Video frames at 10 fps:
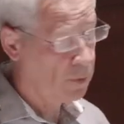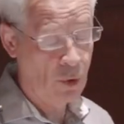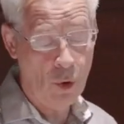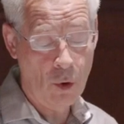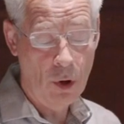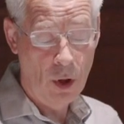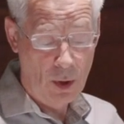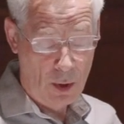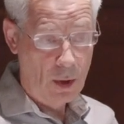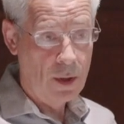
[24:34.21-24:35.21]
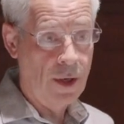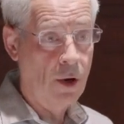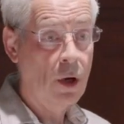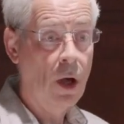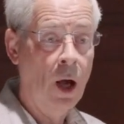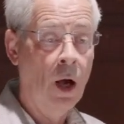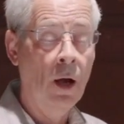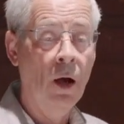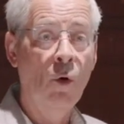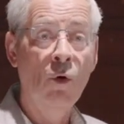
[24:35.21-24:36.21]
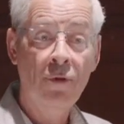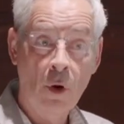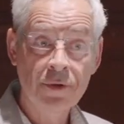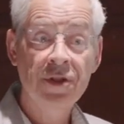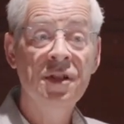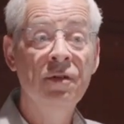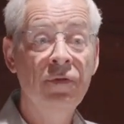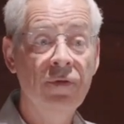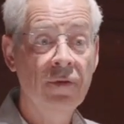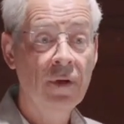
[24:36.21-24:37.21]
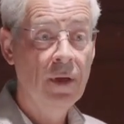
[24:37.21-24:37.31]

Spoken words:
your authoritative